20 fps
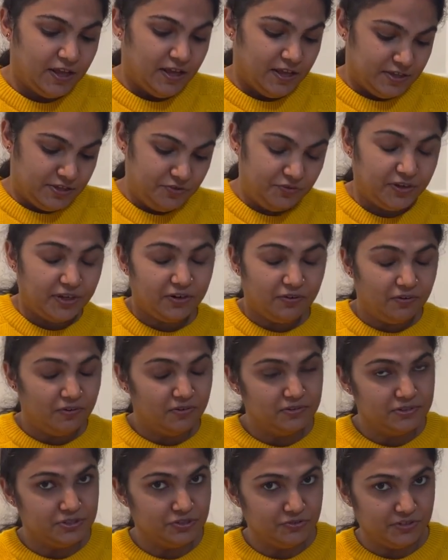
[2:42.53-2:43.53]
You can
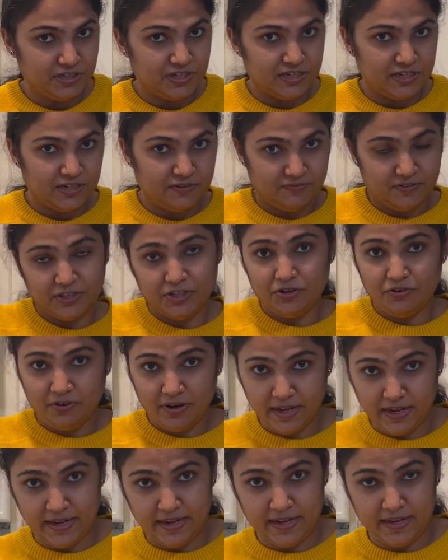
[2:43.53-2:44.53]
also knead it with your
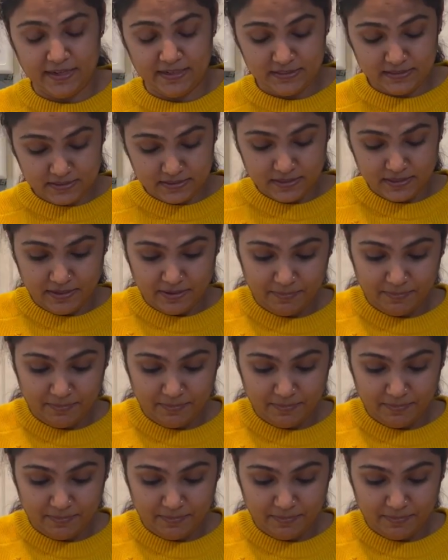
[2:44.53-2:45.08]
hands,